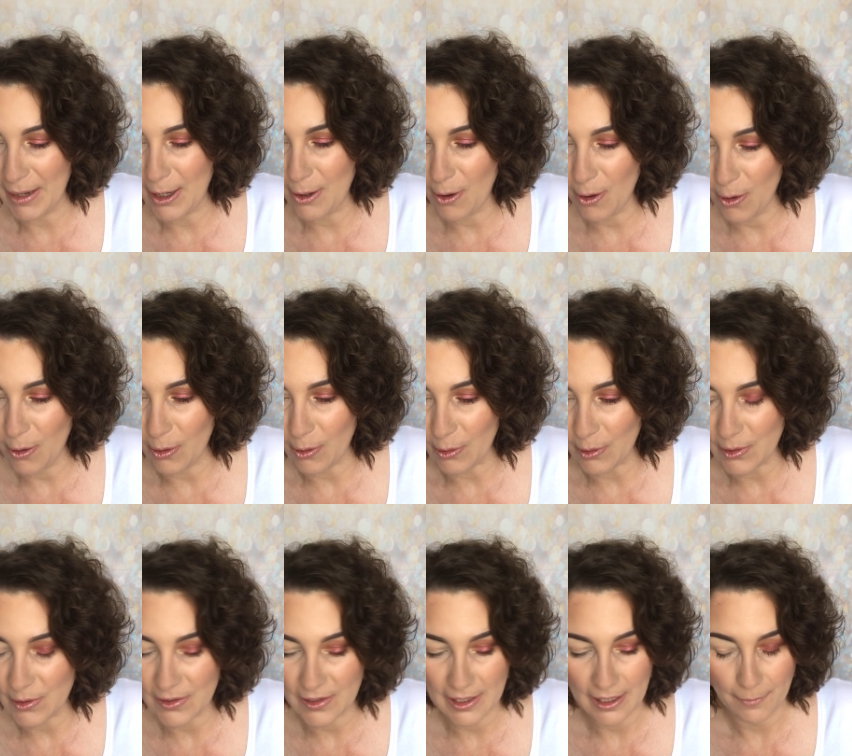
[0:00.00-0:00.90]

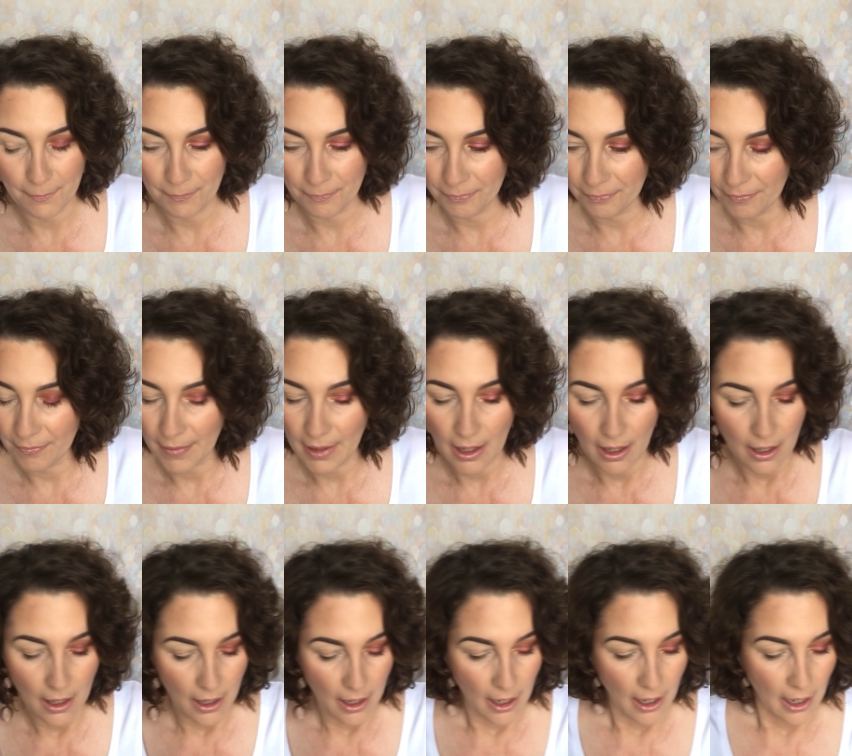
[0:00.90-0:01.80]
because
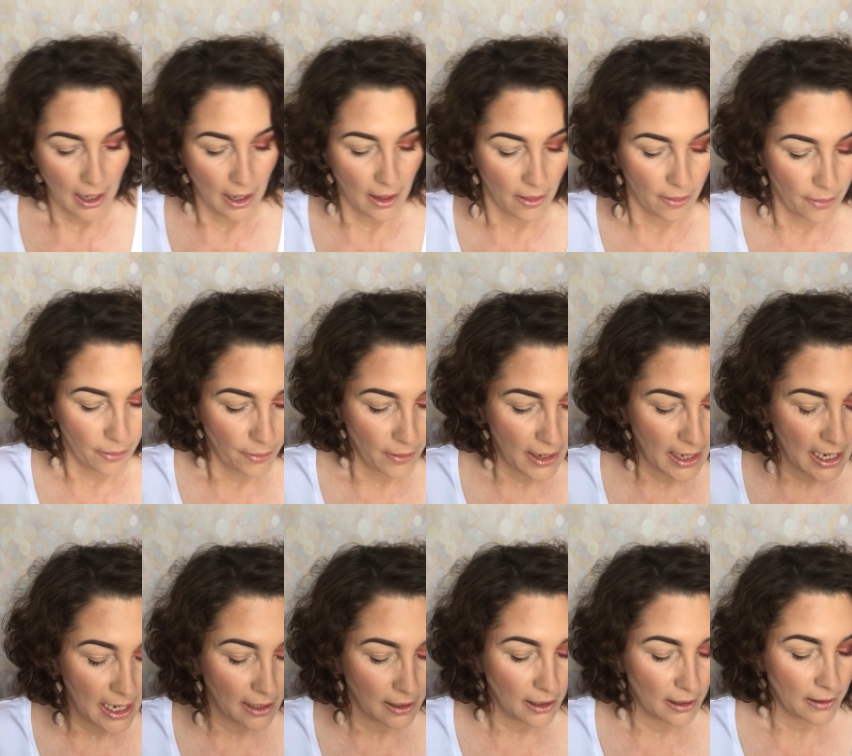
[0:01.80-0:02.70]

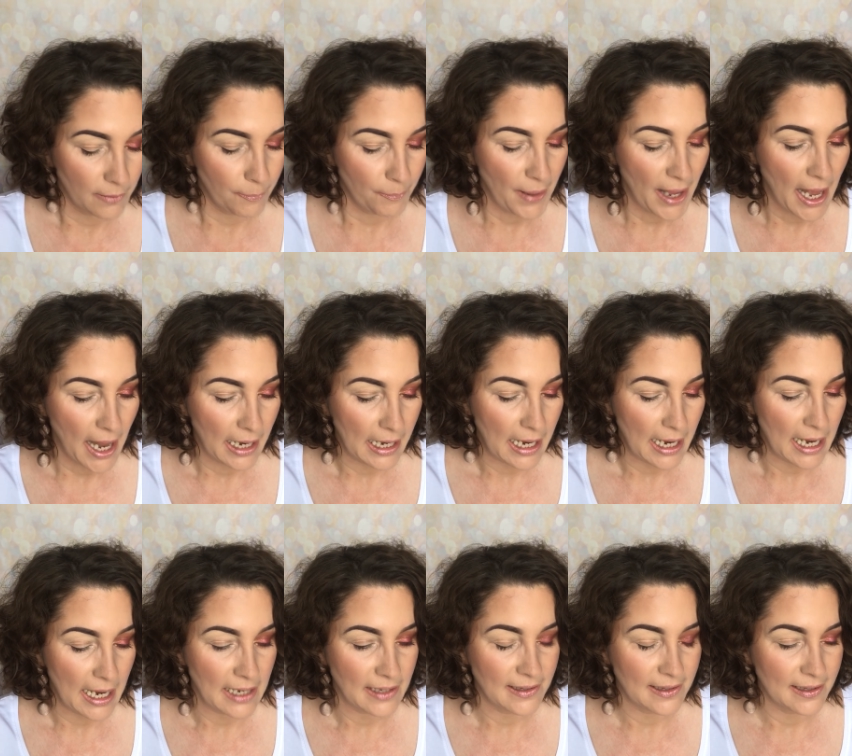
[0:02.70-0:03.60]
the
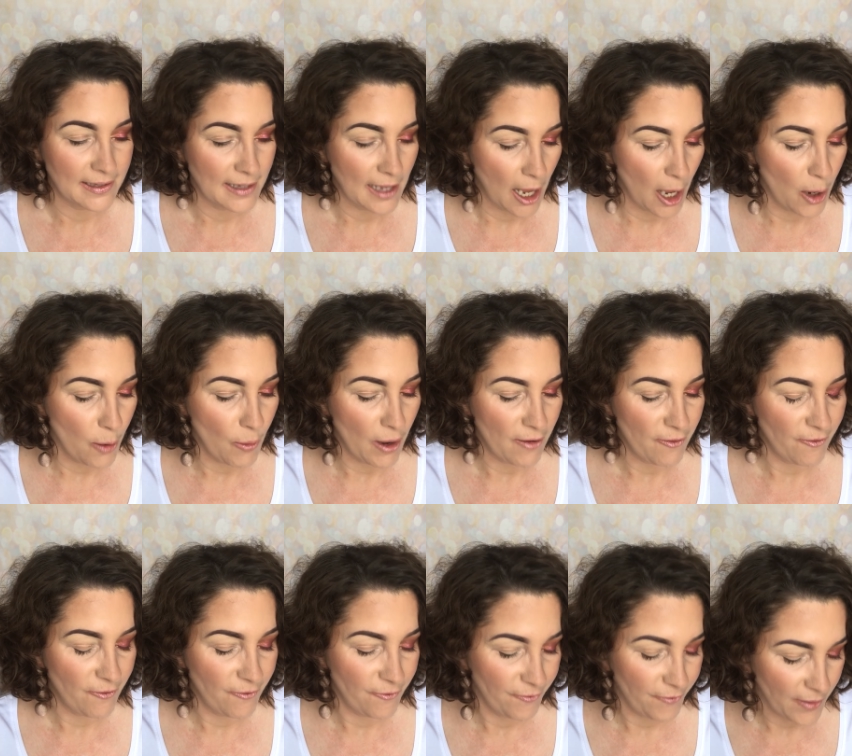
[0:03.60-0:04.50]
palette is so
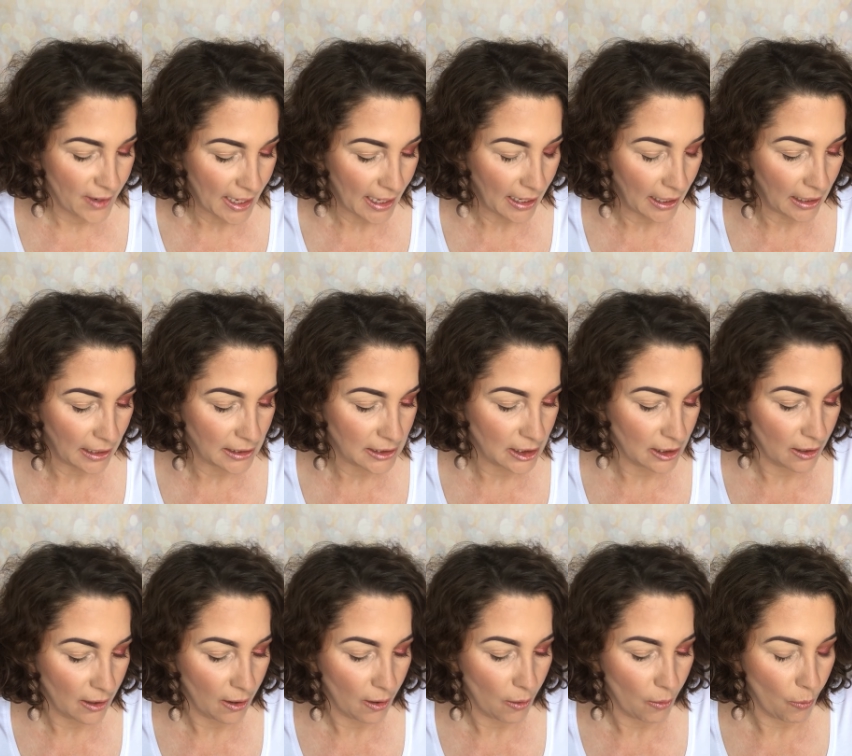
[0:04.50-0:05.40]
filled
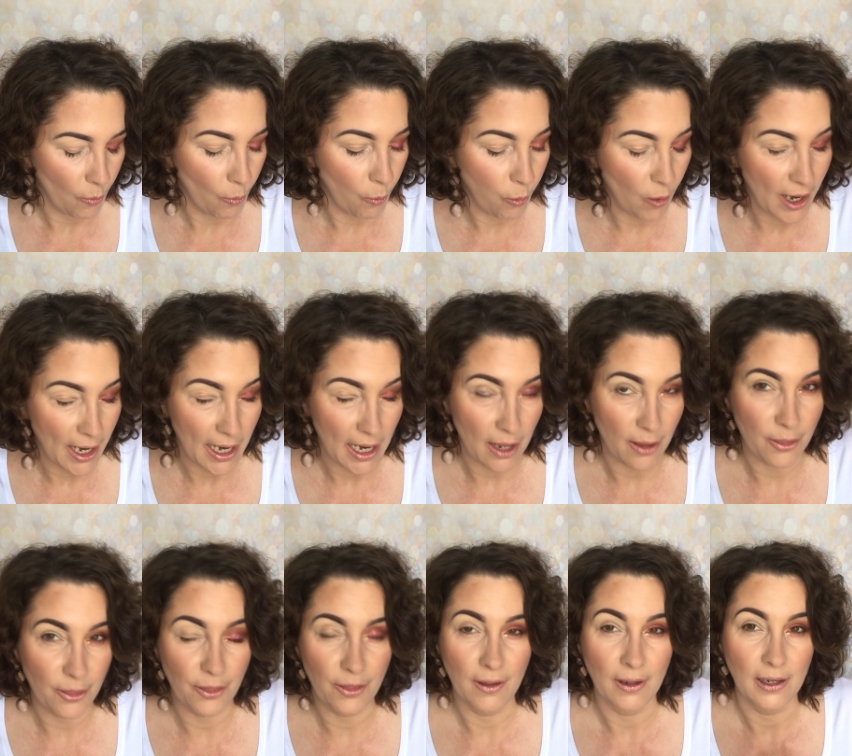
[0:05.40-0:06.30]

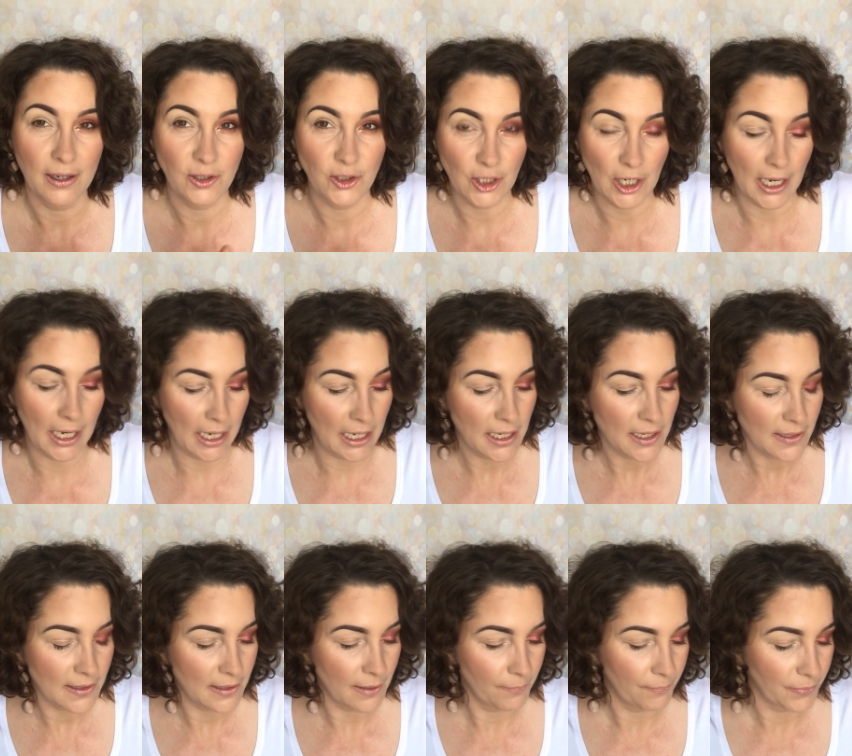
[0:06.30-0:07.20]
with
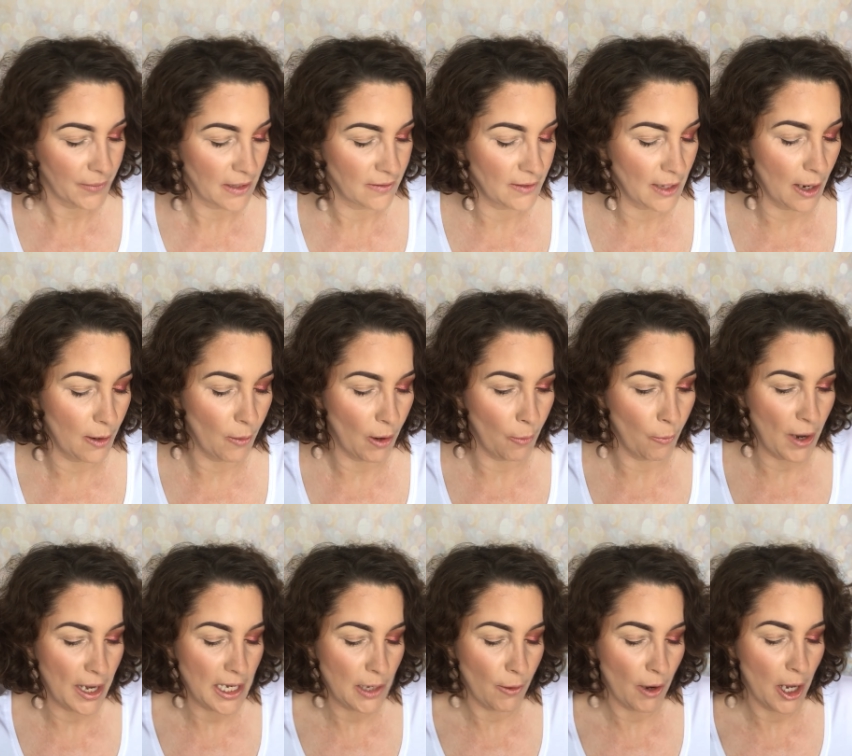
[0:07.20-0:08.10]
shades. So
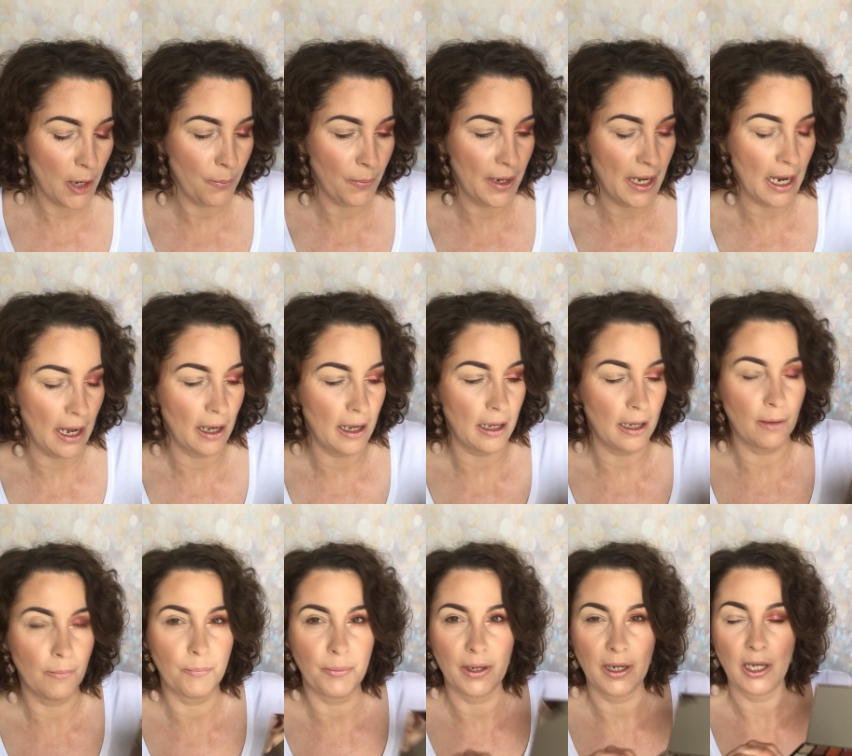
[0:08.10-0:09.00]
when you open it
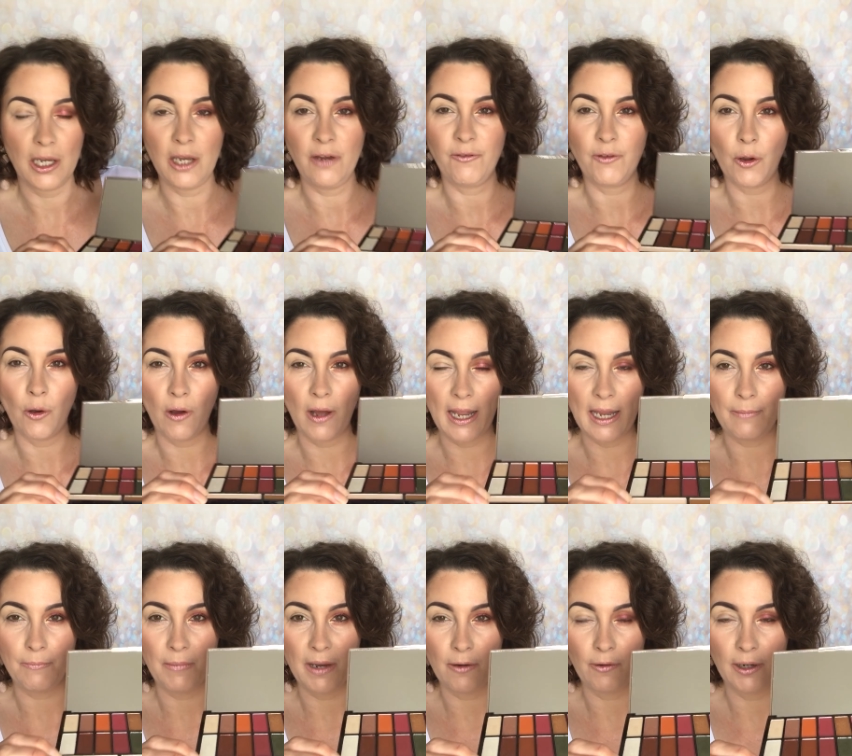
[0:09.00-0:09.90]
up, You've got
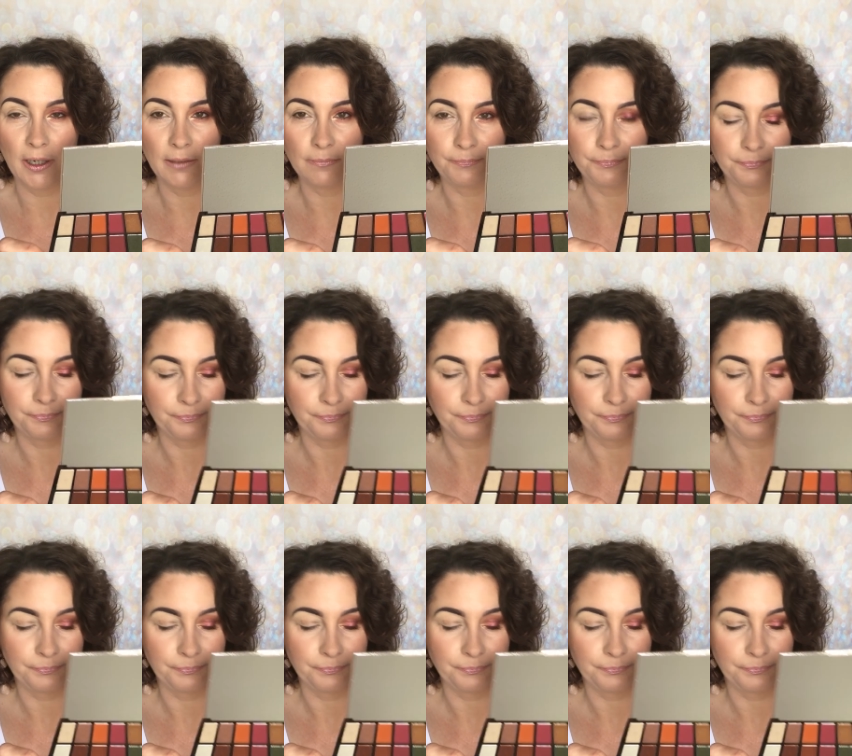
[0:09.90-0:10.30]
a mirror.